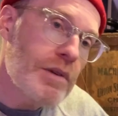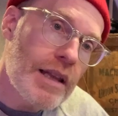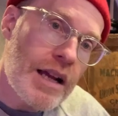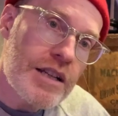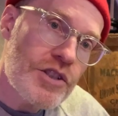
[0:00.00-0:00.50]
But
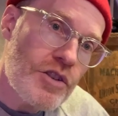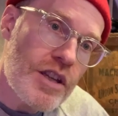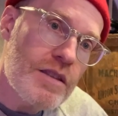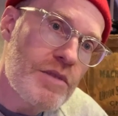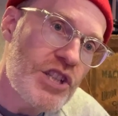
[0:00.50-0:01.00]
I'm going to show
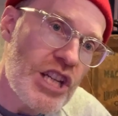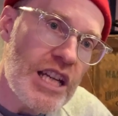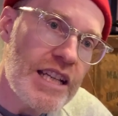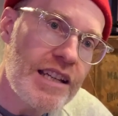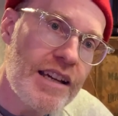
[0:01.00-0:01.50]
you the
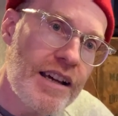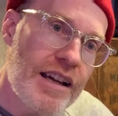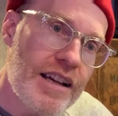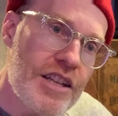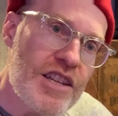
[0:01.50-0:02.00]
machine
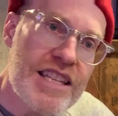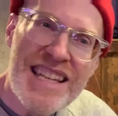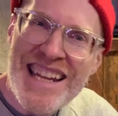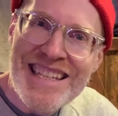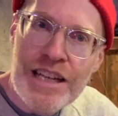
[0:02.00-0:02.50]
uh, and you can
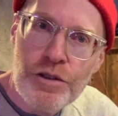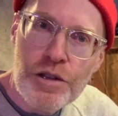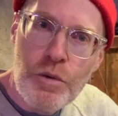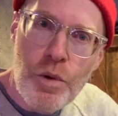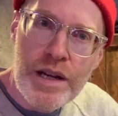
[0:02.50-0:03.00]
kind of take a
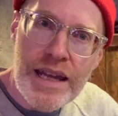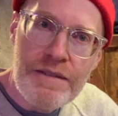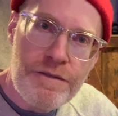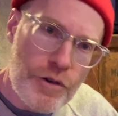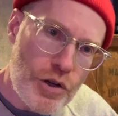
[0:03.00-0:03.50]
look at what
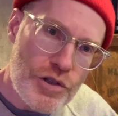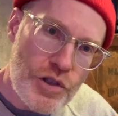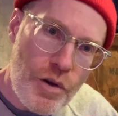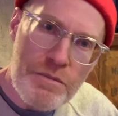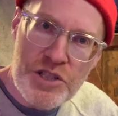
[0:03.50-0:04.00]
a fur
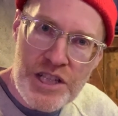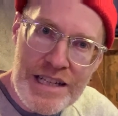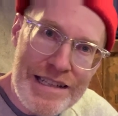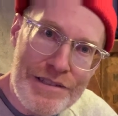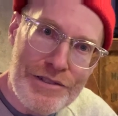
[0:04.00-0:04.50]
sewing
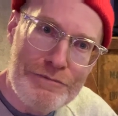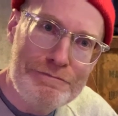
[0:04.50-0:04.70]
machine is.